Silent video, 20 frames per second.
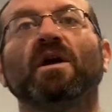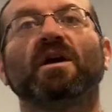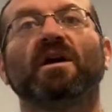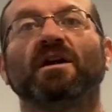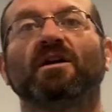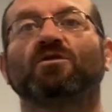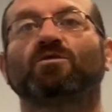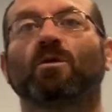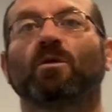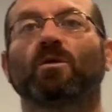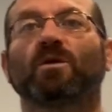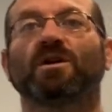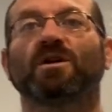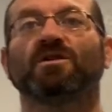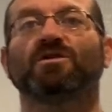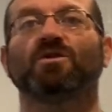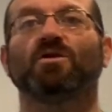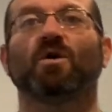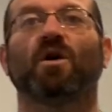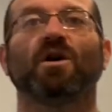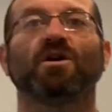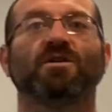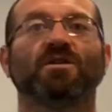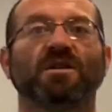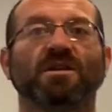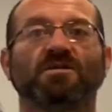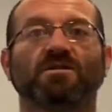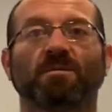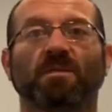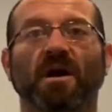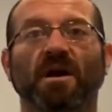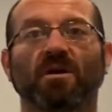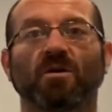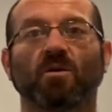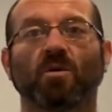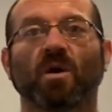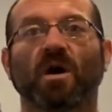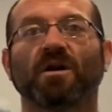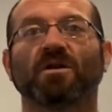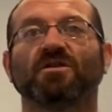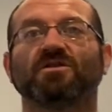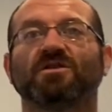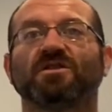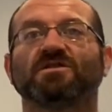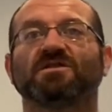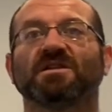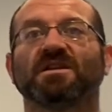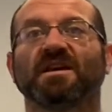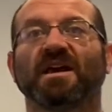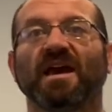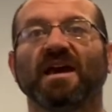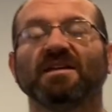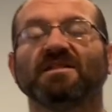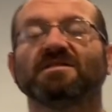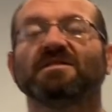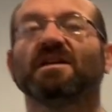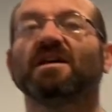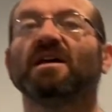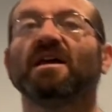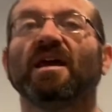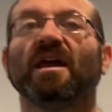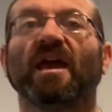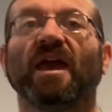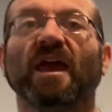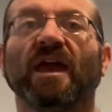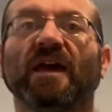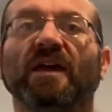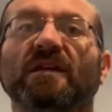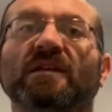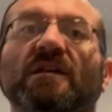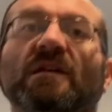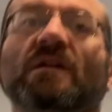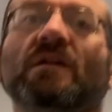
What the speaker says: here's what we're gonna do. All you need is a bottle of water just in case, and